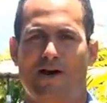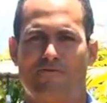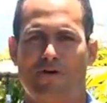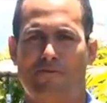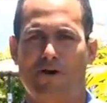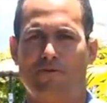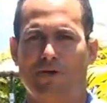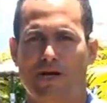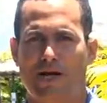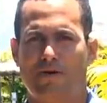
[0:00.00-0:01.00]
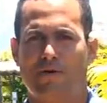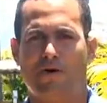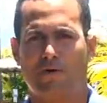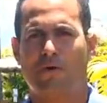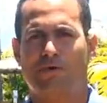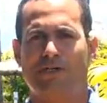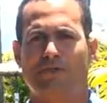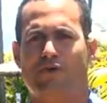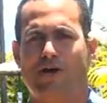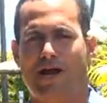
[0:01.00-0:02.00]
I'm from Africa, Coracle,
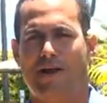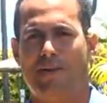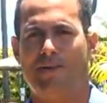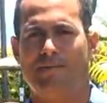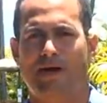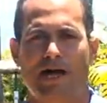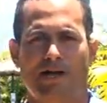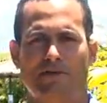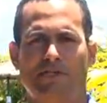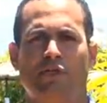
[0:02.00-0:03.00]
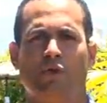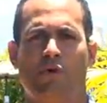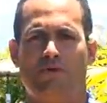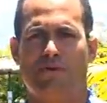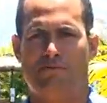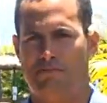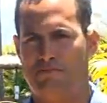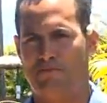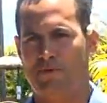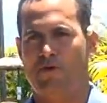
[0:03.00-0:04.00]
Singapore. I love listening to Gold FM,
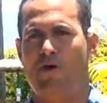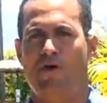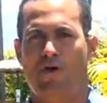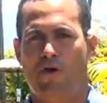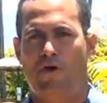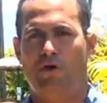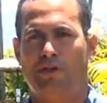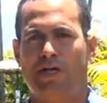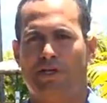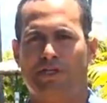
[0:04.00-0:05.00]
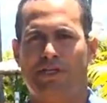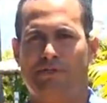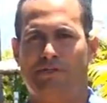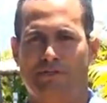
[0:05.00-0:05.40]
only the classic hits.